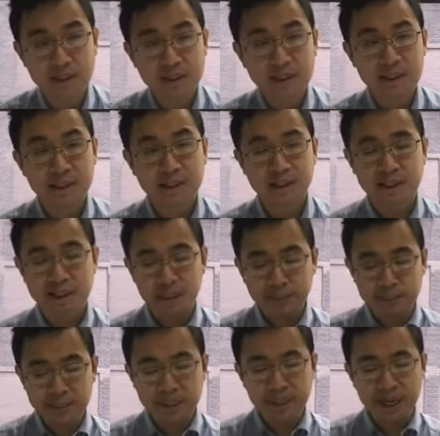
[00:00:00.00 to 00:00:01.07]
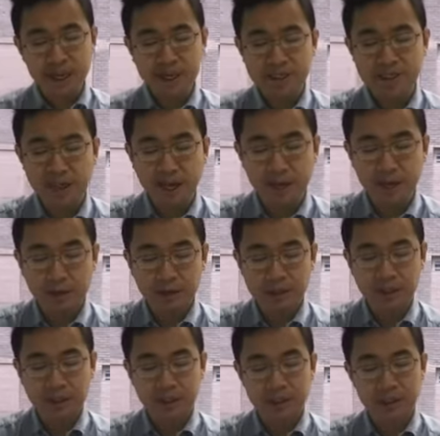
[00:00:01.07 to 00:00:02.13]
subsidized
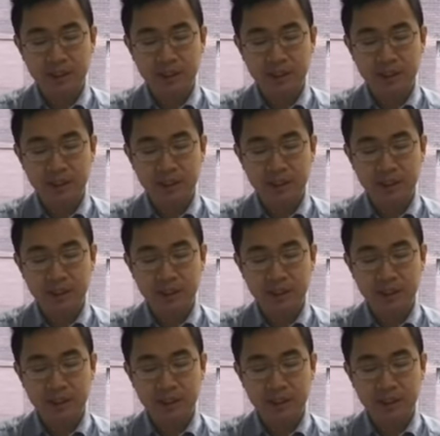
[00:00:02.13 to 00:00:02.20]
housing,